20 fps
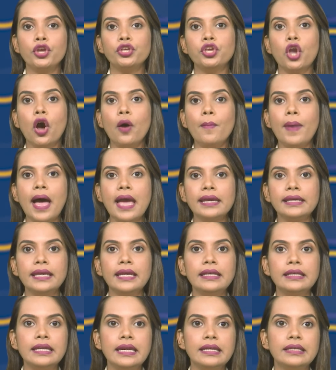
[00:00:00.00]
your
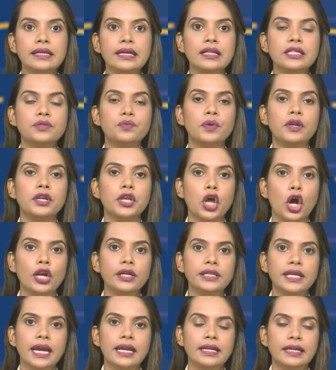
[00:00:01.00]
banking details will
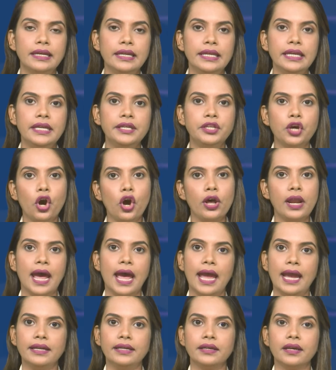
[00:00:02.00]
not get leaked or
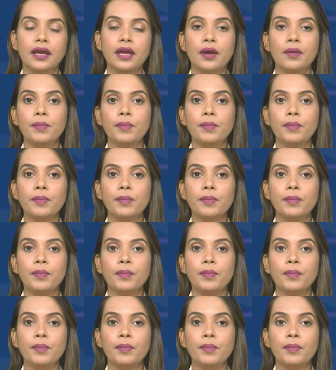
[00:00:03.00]
hacked,